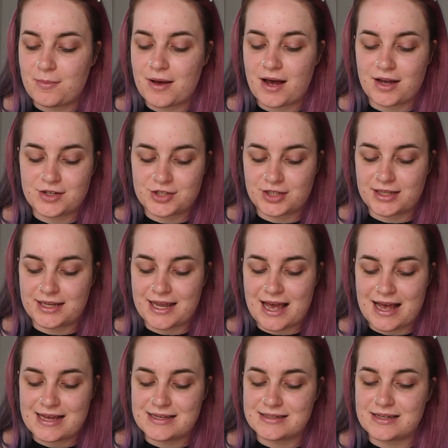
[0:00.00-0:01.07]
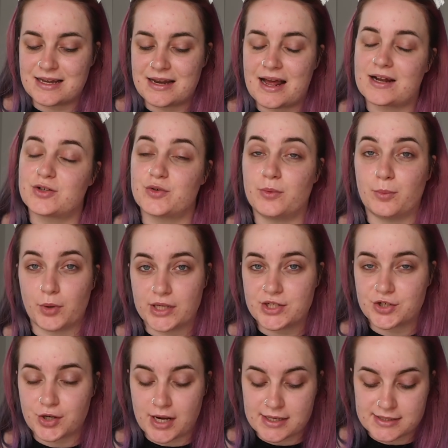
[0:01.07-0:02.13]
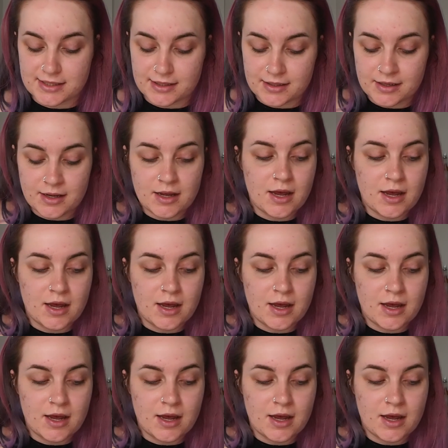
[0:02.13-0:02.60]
partially as an actual moisturizer,